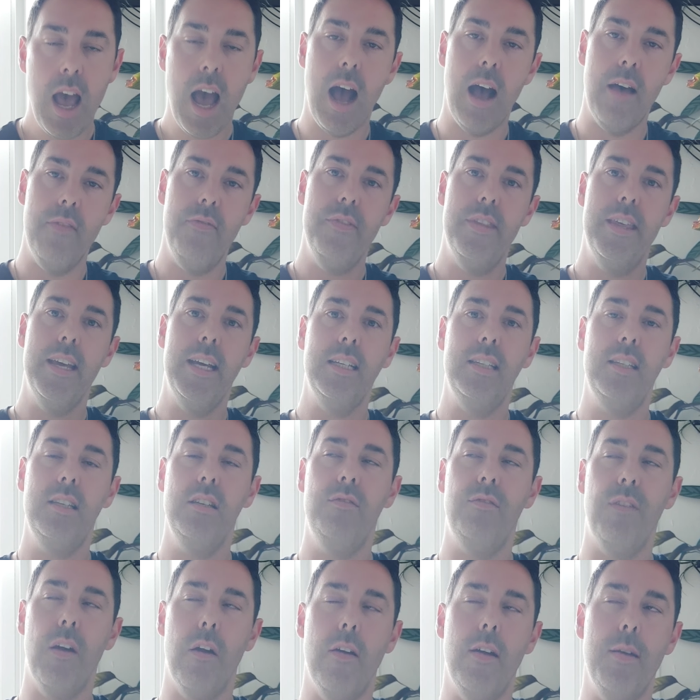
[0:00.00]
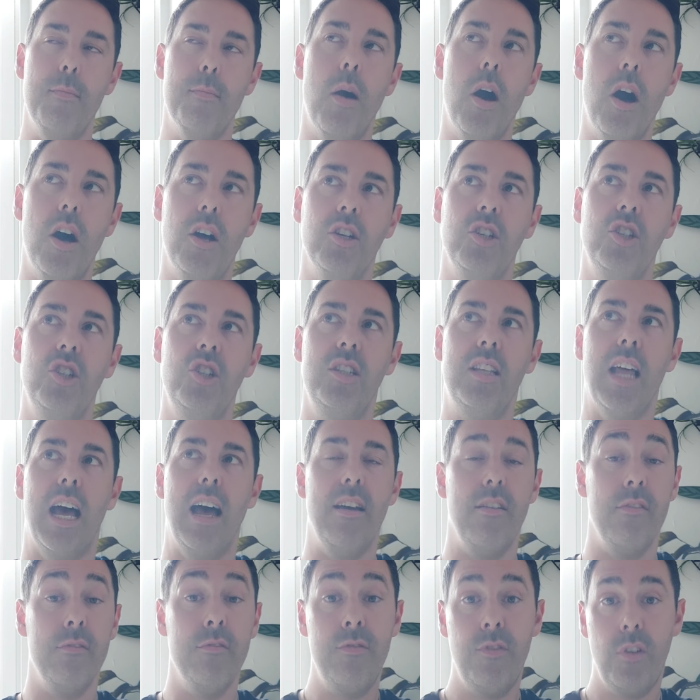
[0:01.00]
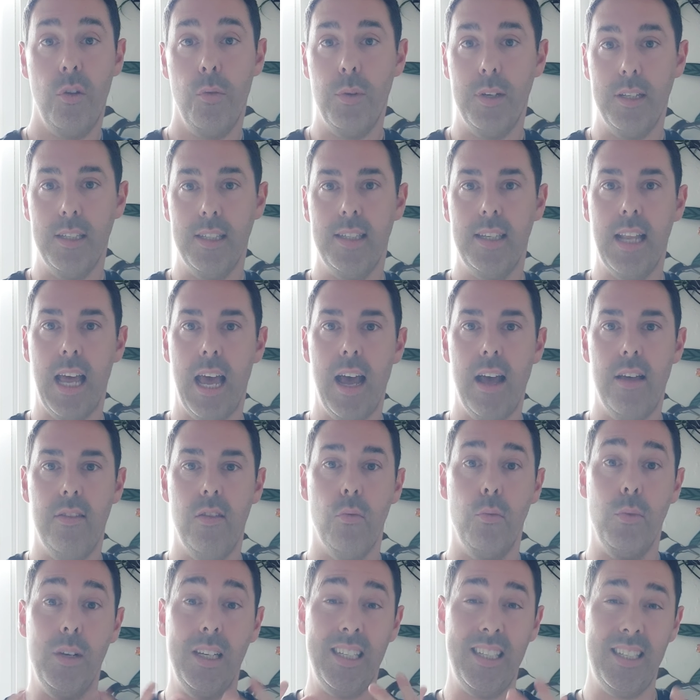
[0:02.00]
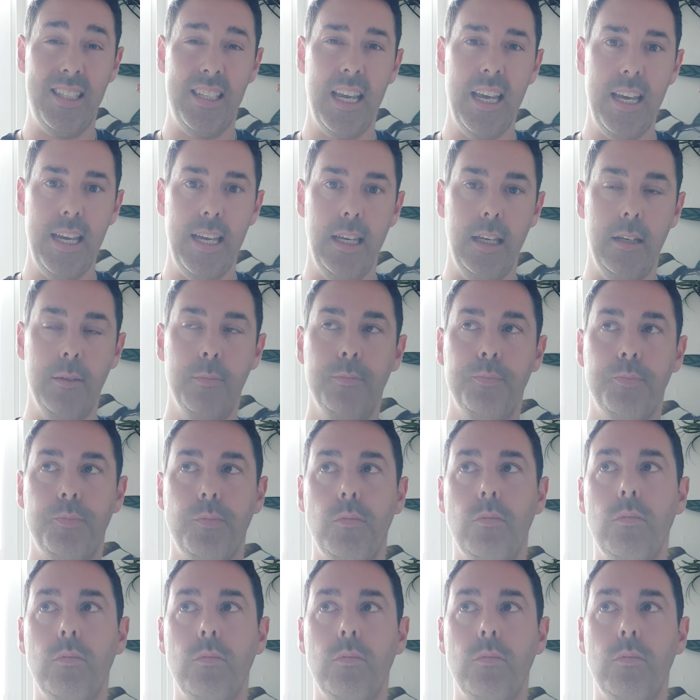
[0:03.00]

And this is very much that influence there that we see